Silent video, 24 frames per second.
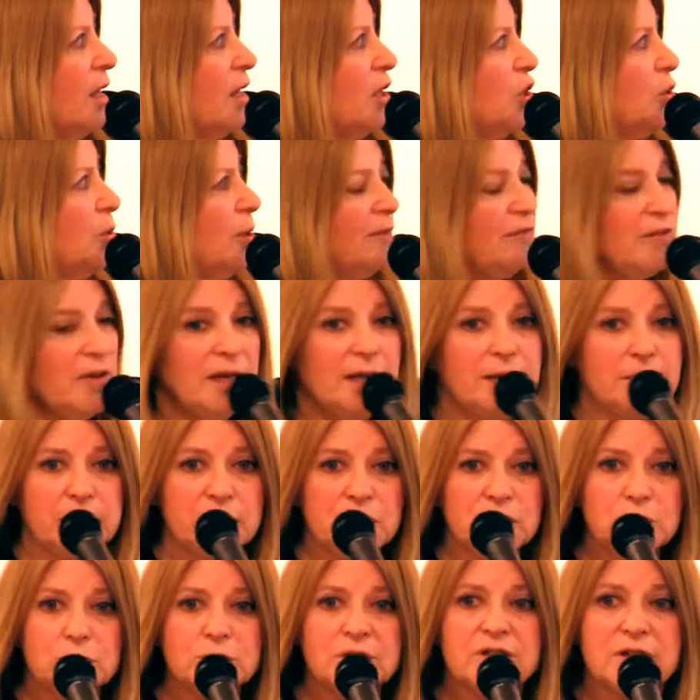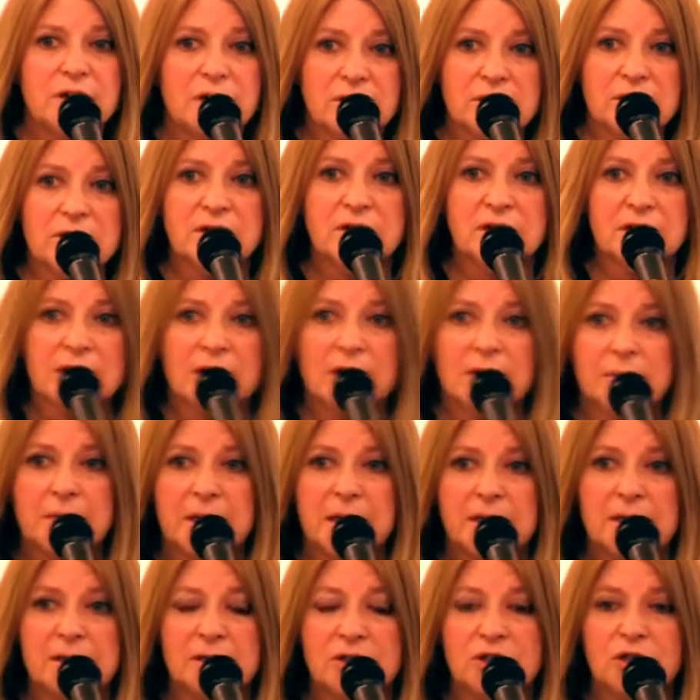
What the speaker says: You have image results that come in,